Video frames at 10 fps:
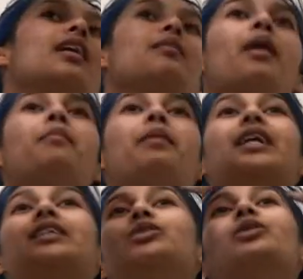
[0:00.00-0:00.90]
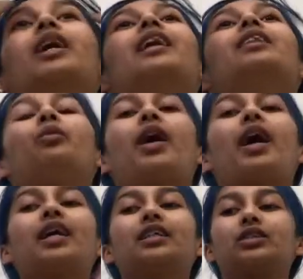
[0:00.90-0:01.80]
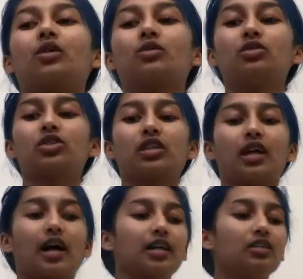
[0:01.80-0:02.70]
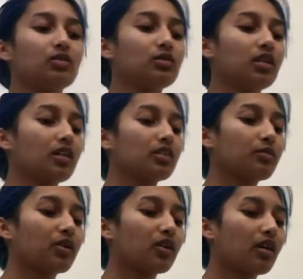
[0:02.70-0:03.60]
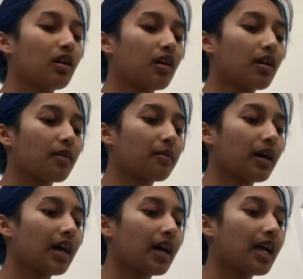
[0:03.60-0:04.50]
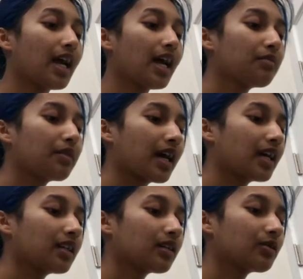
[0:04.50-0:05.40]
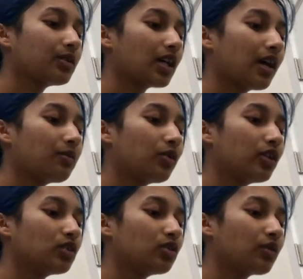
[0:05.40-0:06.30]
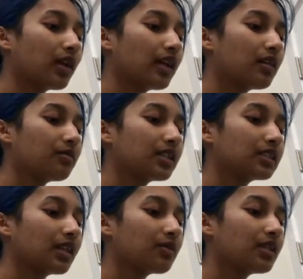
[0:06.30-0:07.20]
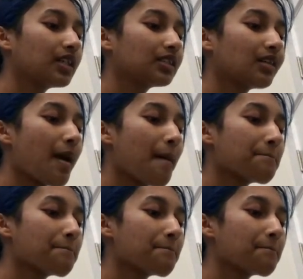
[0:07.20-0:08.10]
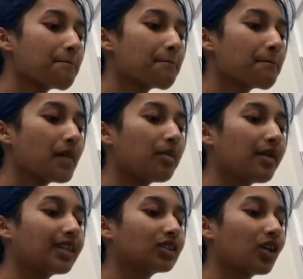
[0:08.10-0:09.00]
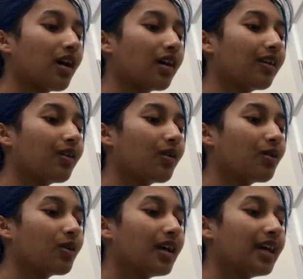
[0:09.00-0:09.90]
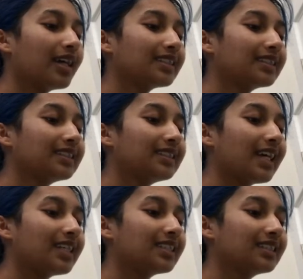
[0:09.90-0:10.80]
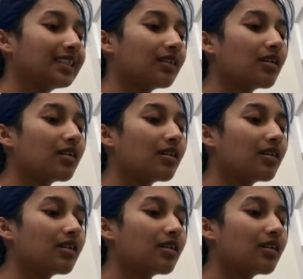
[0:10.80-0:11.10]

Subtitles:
My bangs do get in the way, so usually I do tend to put on my headband, which I'm going to do right now because I realized my bangs are not gonna go and stay still.